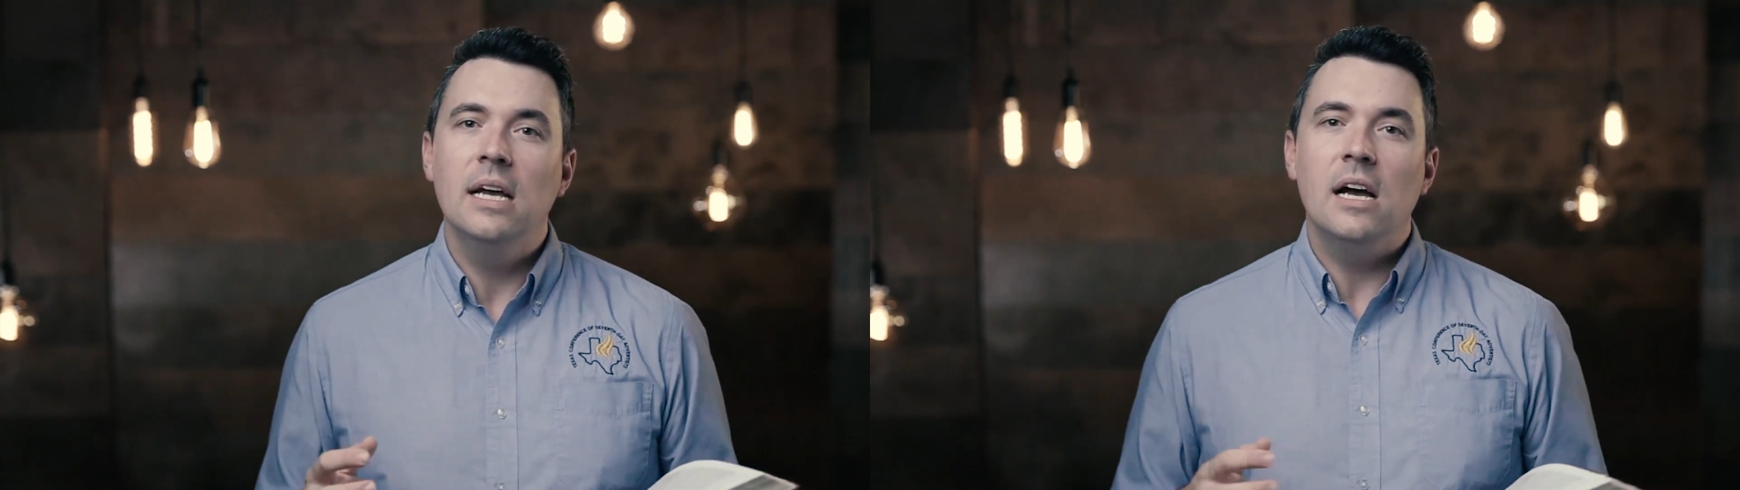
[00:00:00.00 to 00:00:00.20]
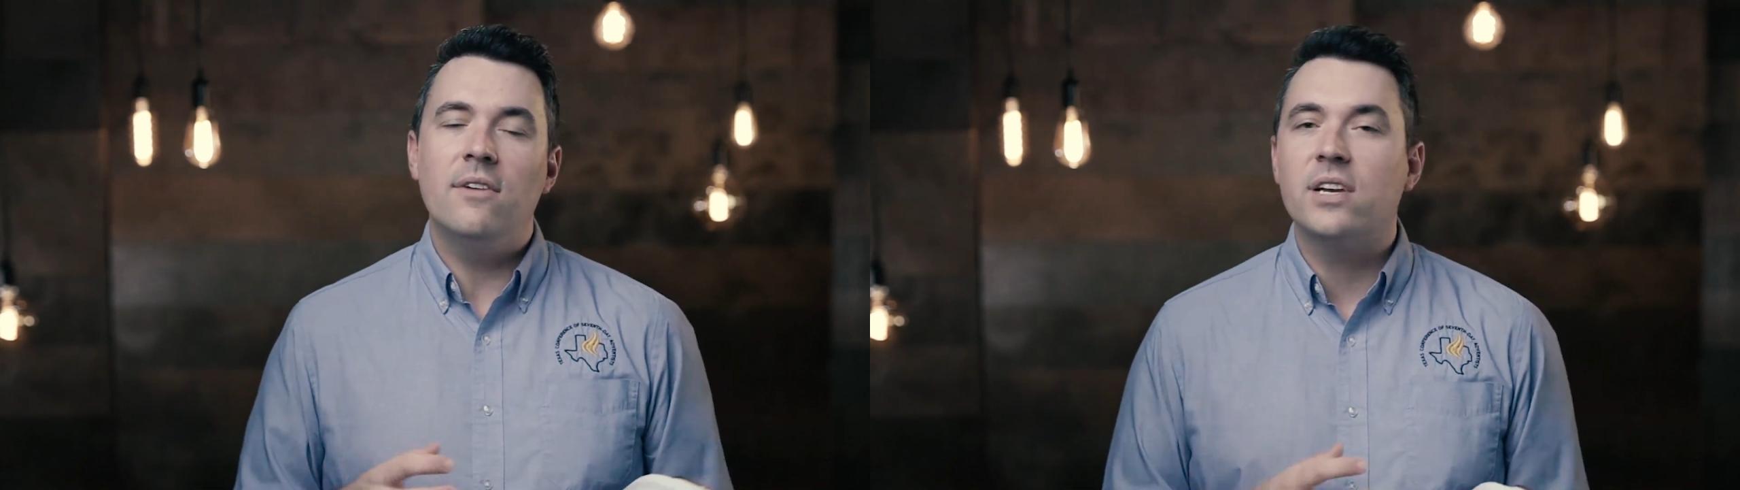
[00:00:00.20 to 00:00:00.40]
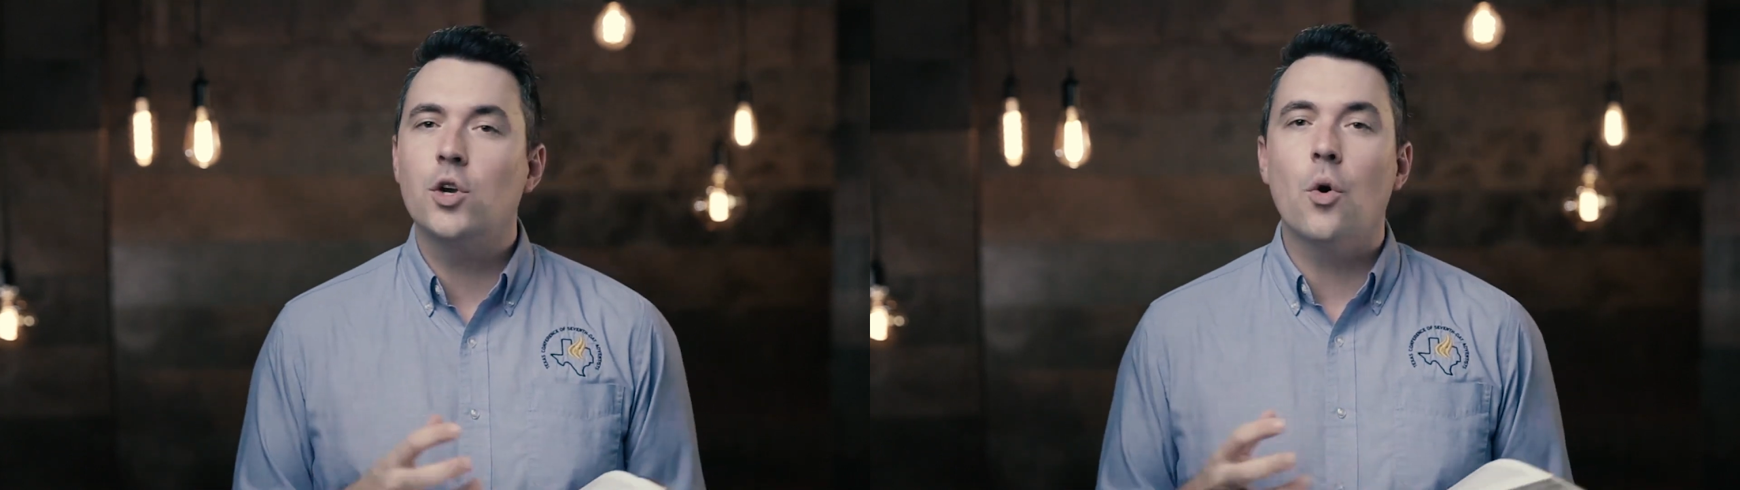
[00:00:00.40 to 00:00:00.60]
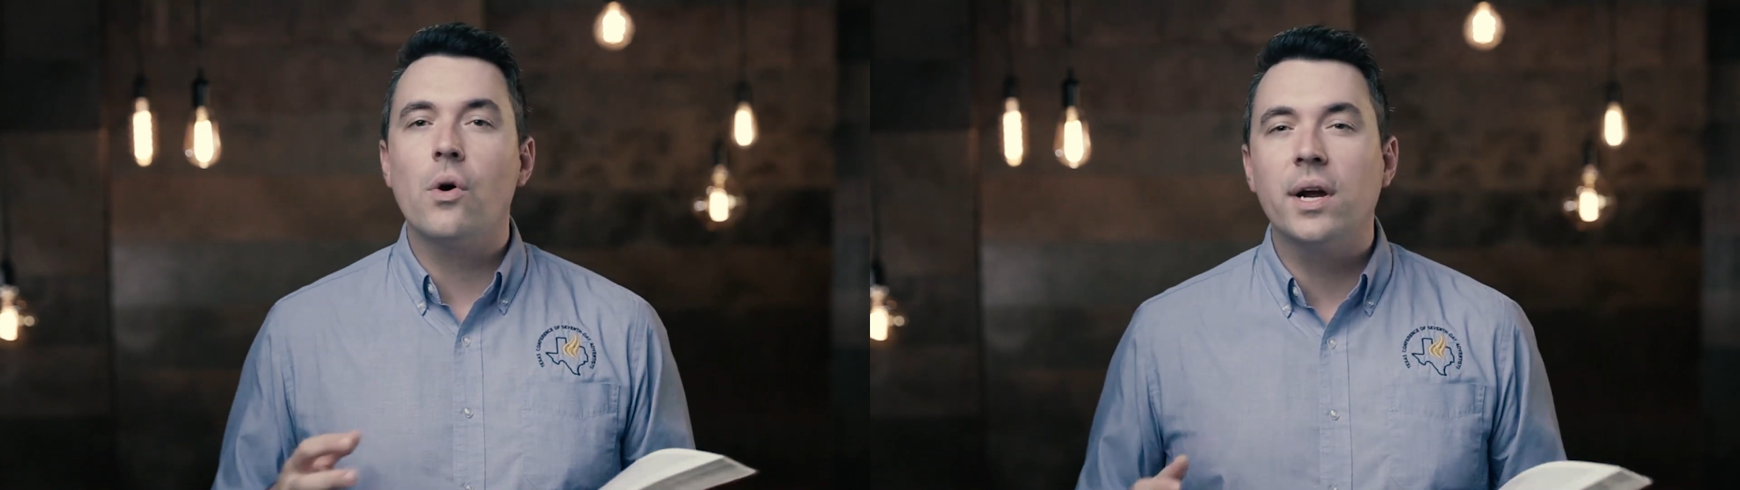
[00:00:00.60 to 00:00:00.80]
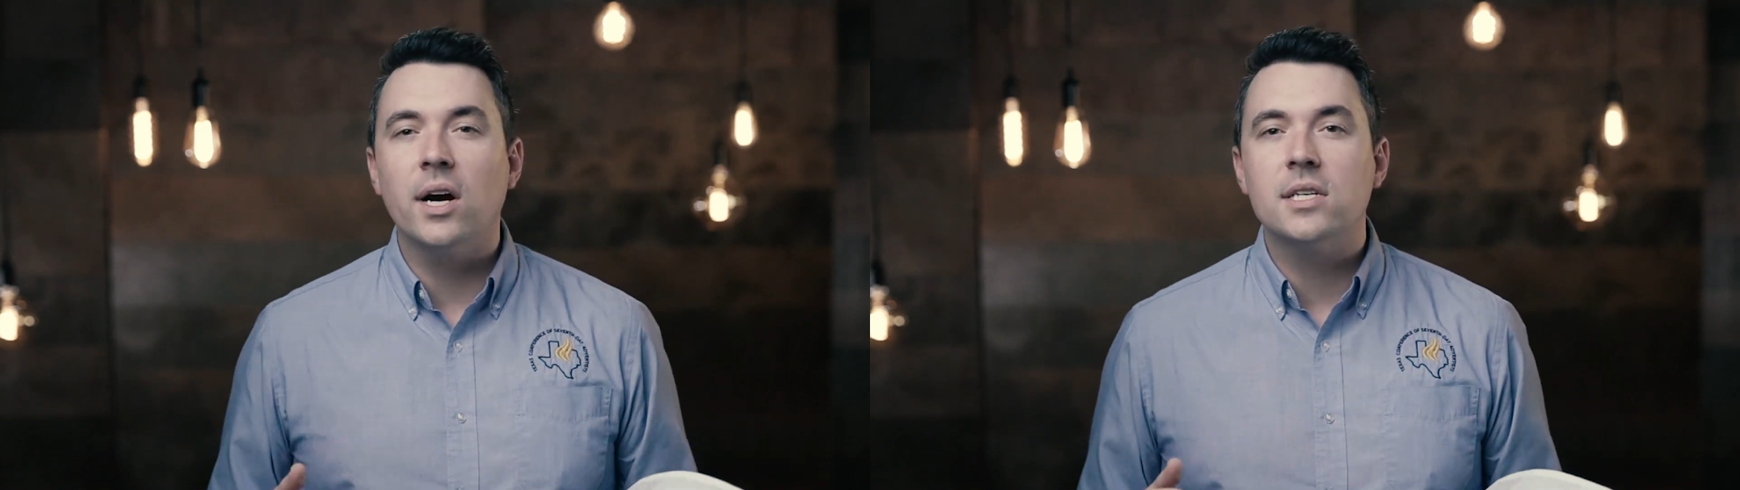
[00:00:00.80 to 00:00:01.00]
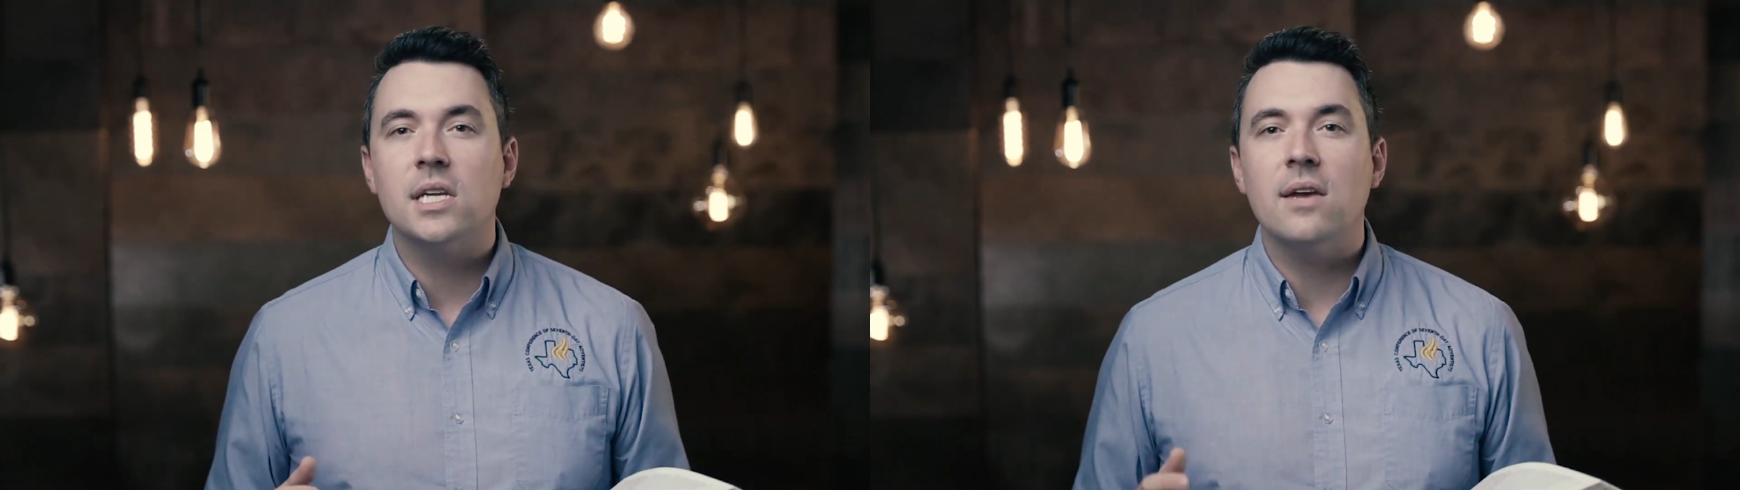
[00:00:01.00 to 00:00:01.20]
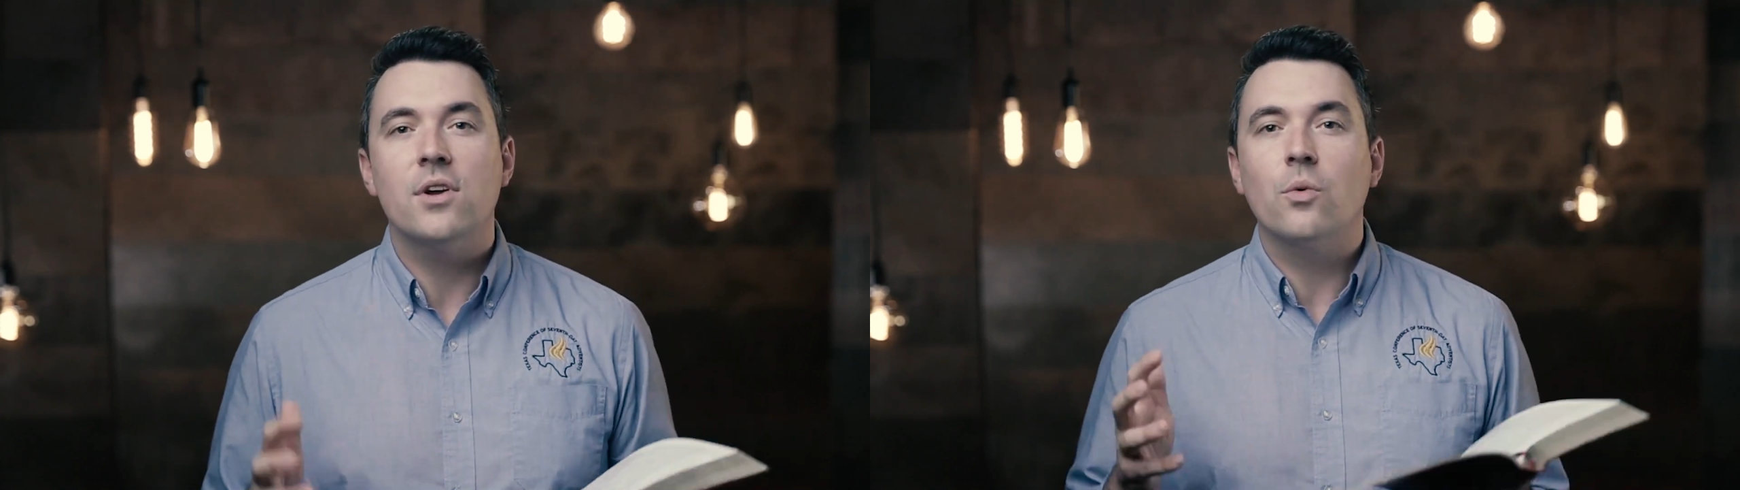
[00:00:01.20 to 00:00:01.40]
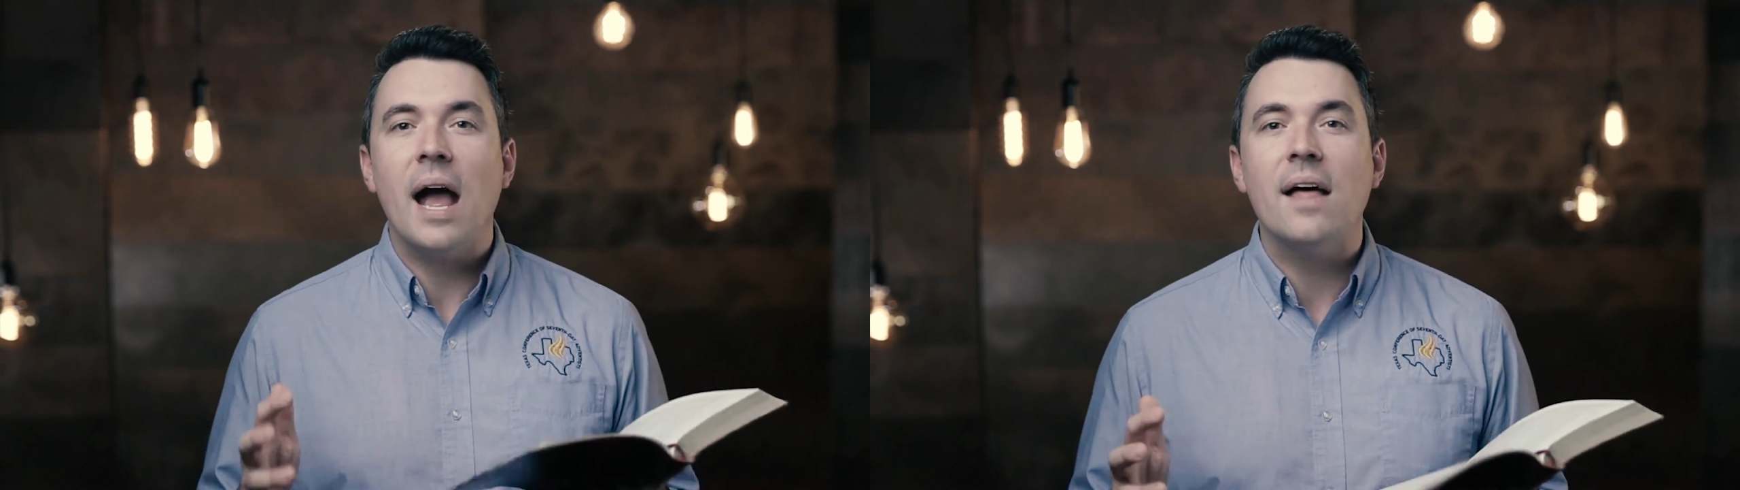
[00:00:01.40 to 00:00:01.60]
of ignoring our
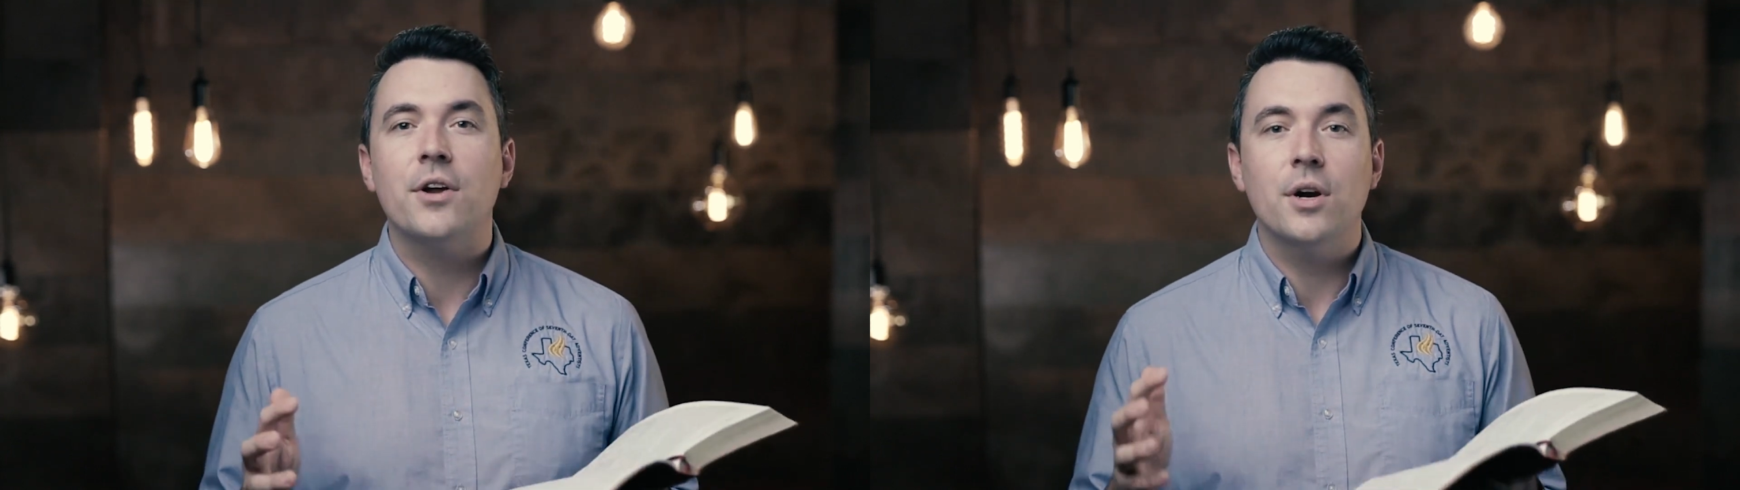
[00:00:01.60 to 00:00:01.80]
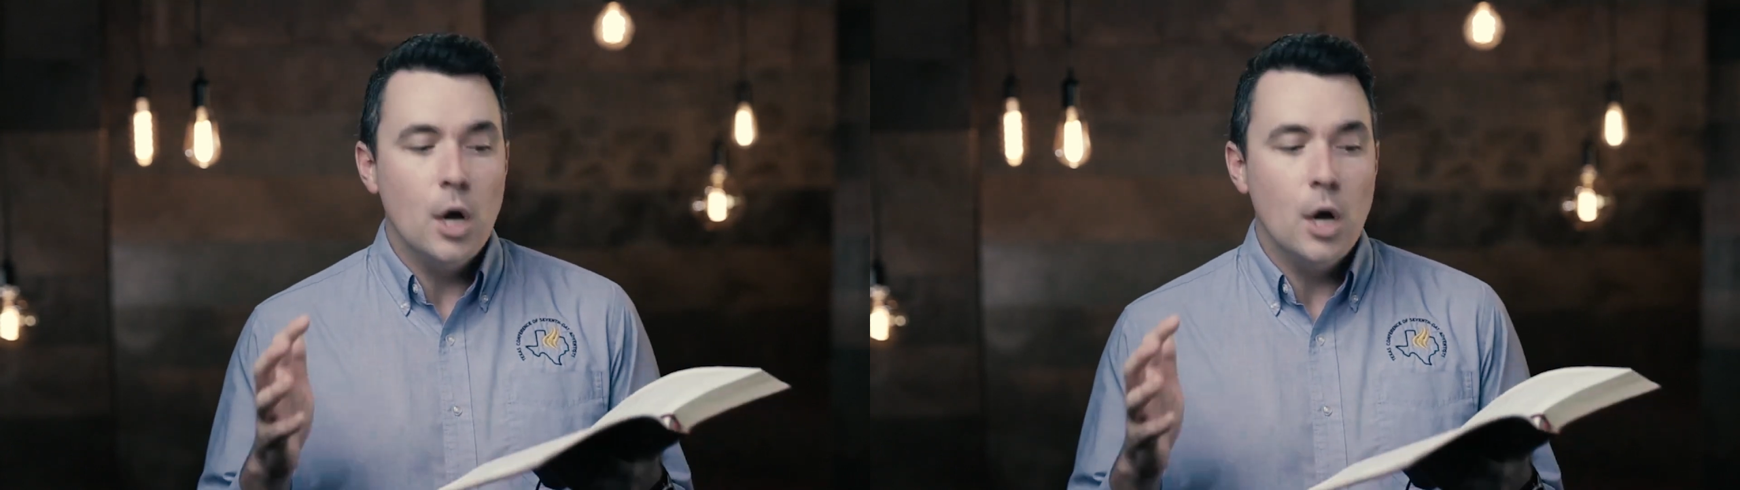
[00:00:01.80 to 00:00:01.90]
Savior. Rather,